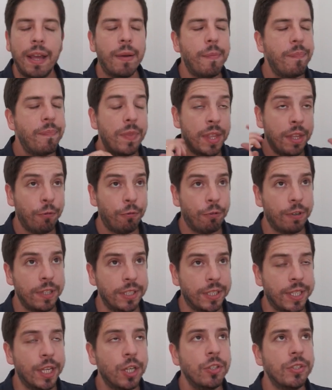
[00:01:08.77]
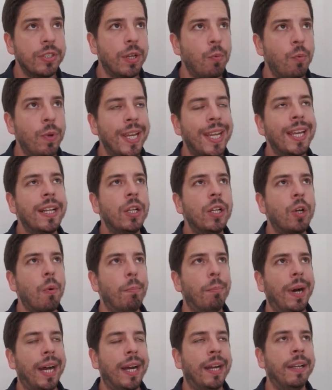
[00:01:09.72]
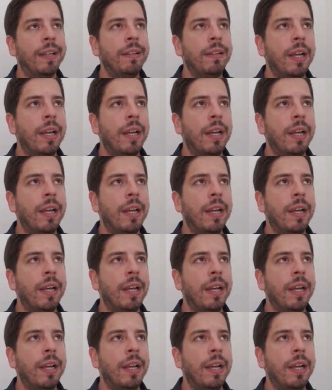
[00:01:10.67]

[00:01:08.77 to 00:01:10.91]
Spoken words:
different skills that we can combine